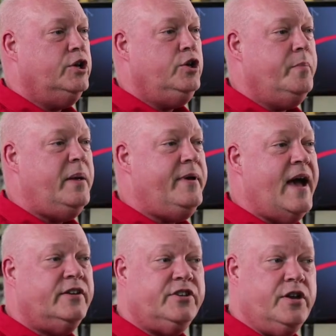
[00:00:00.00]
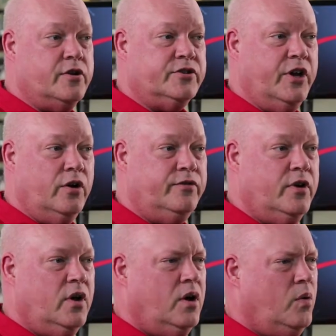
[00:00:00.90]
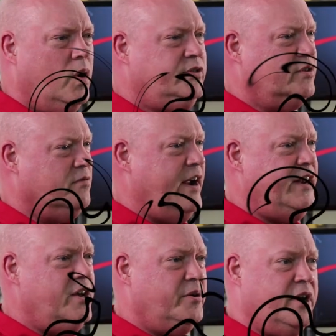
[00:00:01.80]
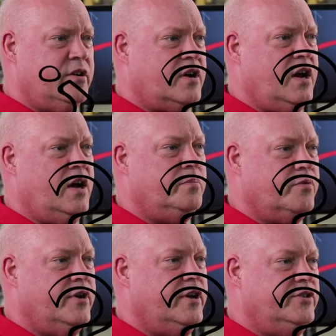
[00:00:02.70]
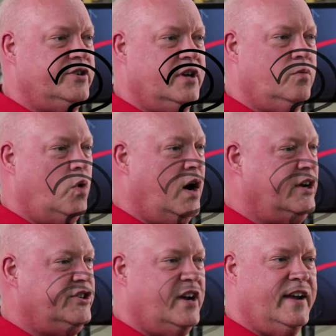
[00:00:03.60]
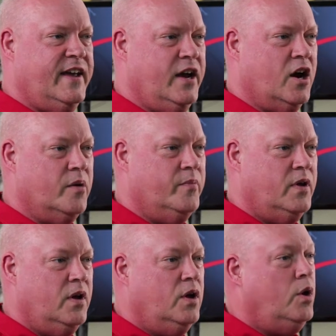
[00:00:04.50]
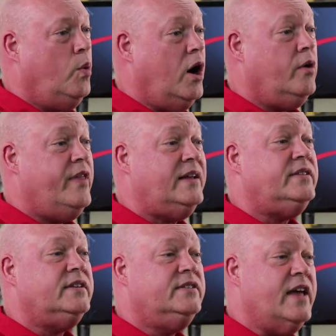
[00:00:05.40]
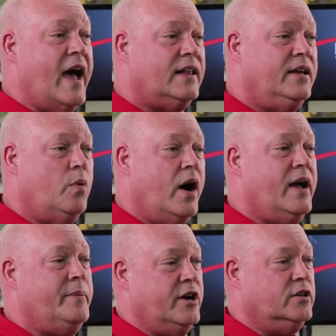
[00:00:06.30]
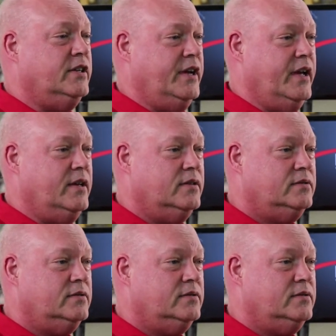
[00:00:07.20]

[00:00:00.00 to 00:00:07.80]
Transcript: You may be asking yourself, what's a Radio to Intercom Bridge and why should I care? Well, that's exactly why I'm here today.